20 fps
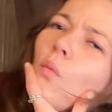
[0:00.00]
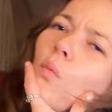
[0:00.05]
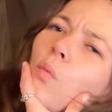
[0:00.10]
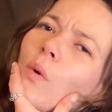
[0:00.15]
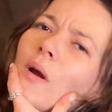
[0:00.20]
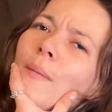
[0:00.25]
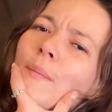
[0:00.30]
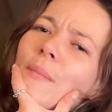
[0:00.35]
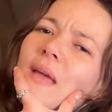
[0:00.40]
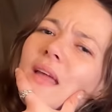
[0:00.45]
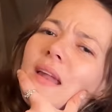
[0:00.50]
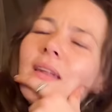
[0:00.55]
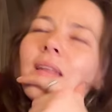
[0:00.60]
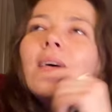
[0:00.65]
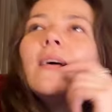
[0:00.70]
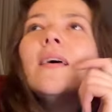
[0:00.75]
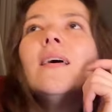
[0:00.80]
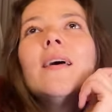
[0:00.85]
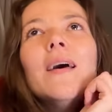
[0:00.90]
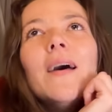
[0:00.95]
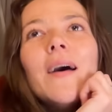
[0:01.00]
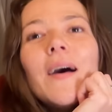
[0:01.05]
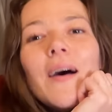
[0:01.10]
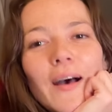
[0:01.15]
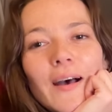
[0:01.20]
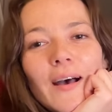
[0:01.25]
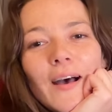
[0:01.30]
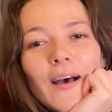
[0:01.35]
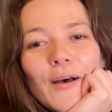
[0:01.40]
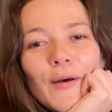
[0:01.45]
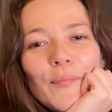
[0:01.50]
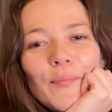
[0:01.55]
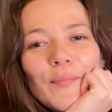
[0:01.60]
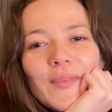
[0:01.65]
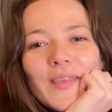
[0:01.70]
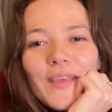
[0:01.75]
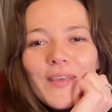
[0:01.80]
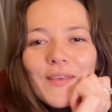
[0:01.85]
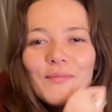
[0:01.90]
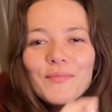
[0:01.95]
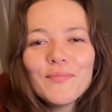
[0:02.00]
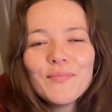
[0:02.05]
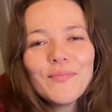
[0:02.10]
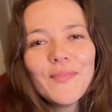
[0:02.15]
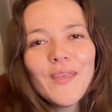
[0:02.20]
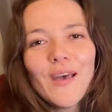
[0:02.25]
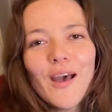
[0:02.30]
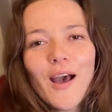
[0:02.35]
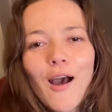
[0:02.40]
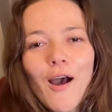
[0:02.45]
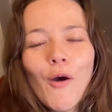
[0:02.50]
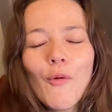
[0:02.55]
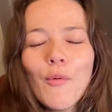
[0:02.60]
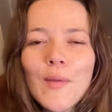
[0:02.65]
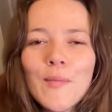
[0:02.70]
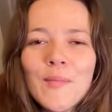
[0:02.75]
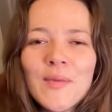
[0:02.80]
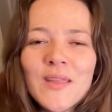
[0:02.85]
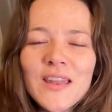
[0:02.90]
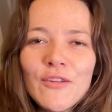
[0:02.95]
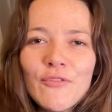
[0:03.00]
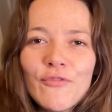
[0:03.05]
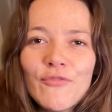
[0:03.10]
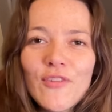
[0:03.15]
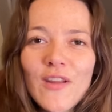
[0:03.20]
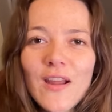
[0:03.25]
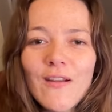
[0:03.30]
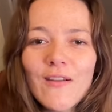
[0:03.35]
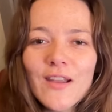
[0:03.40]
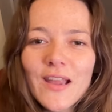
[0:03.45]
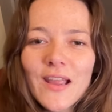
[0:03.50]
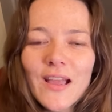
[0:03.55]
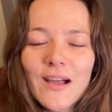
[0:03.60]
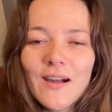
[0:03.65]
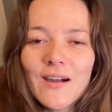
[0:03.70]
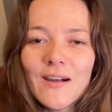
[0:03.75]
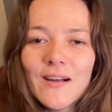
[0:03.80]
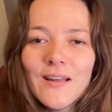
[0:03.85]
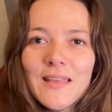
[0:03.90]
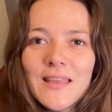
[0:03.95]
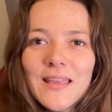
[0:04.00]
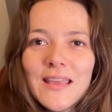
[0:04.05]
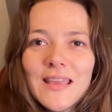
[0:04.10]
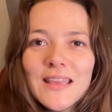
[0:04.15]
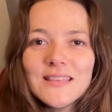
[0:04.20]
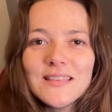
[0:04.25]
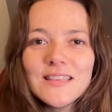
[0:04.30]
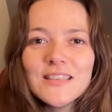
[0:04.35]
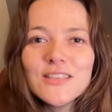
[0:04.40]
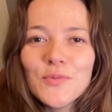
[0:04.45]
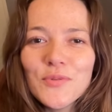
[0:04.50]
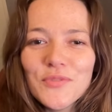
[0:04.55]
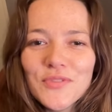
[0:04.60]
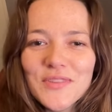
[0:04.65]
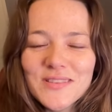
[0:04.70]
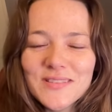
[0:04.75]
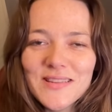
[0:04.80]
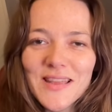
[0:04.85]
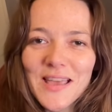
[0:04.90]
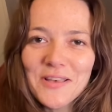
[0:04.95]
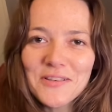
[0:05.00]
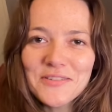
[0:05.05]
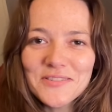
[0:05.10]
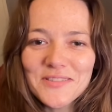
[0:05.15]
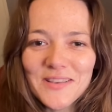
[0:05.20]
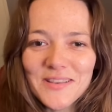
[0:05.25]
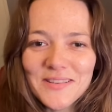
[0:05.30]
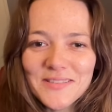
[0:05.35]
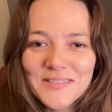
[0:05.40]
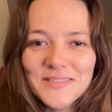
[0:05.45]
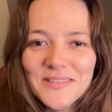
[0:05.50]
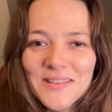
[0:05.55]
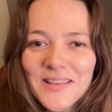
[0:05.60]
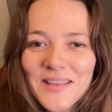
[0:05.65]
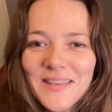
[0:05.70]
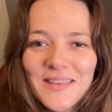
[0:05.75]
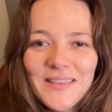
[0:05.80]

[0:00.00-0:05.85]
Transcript: Women. Are women inferior? Is this what this tells us?